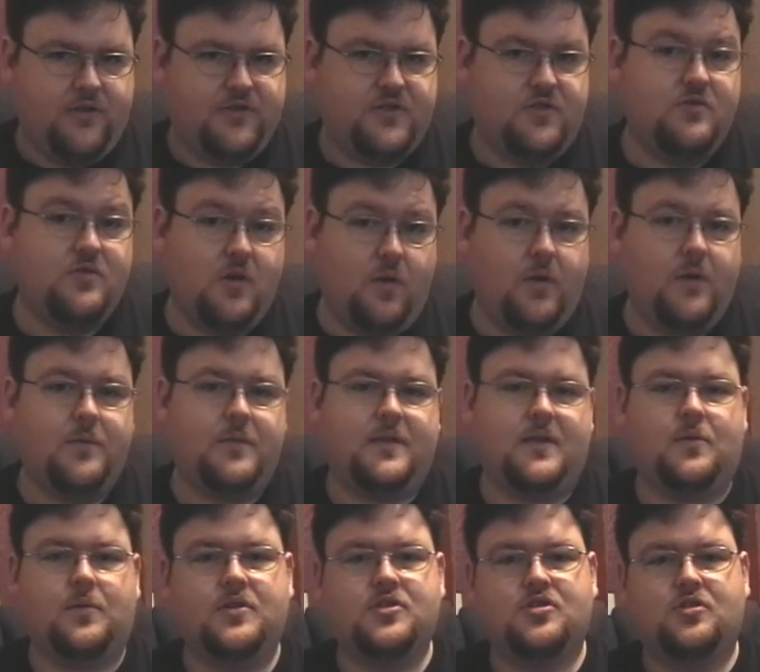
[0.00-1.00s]
So knowing what
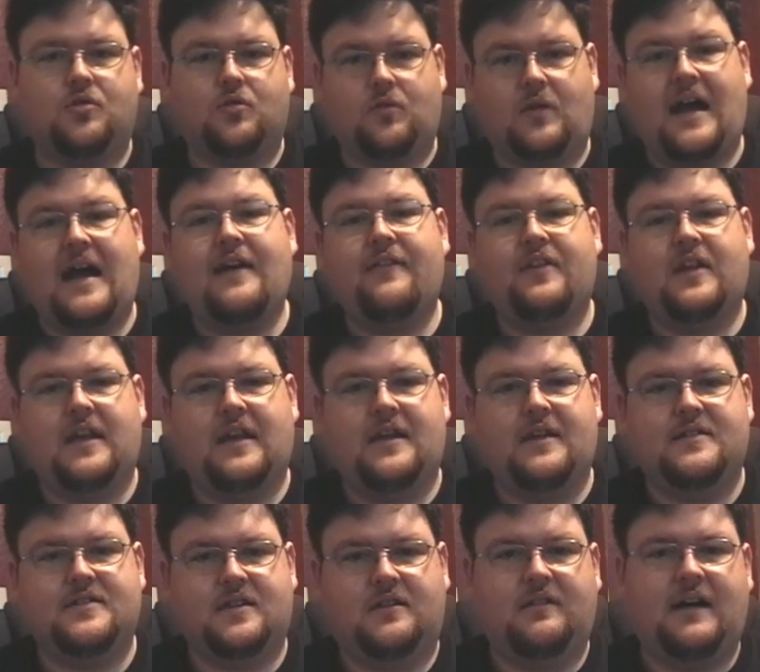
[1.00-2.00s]
the original gravity
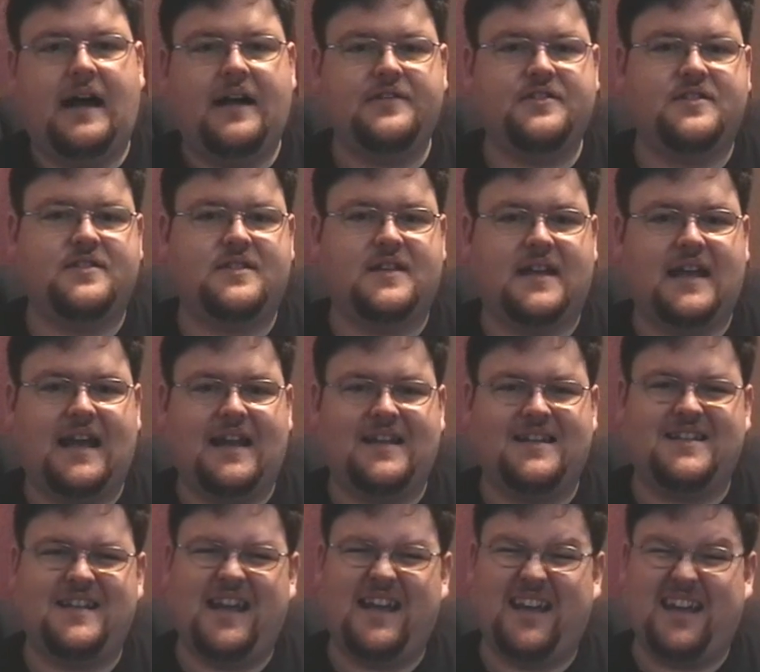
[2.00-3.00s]
is allows us to kind
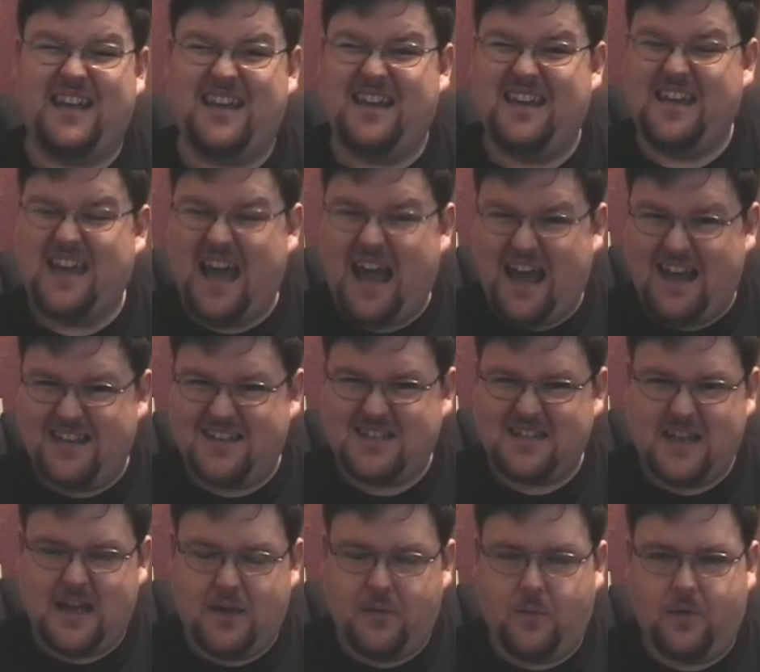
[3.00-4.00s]
of take a
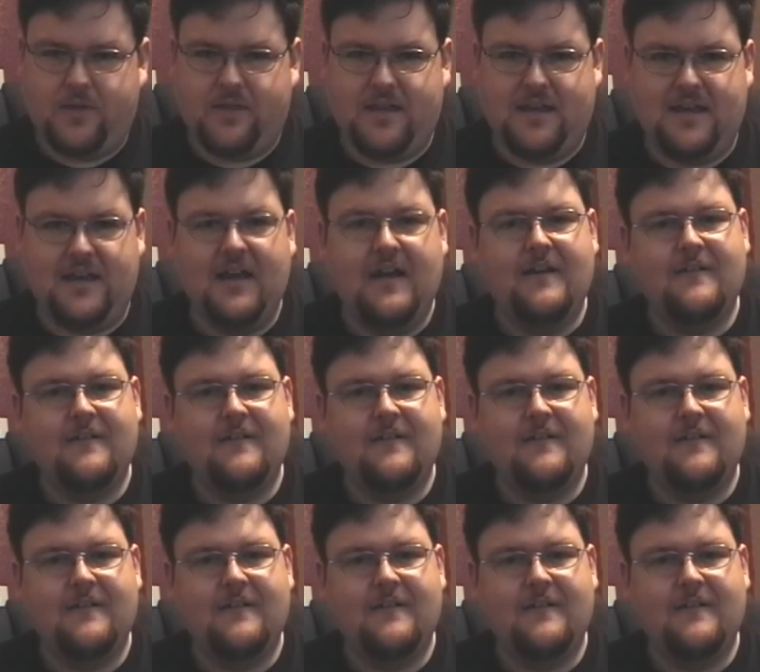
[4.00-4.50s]
guess at what the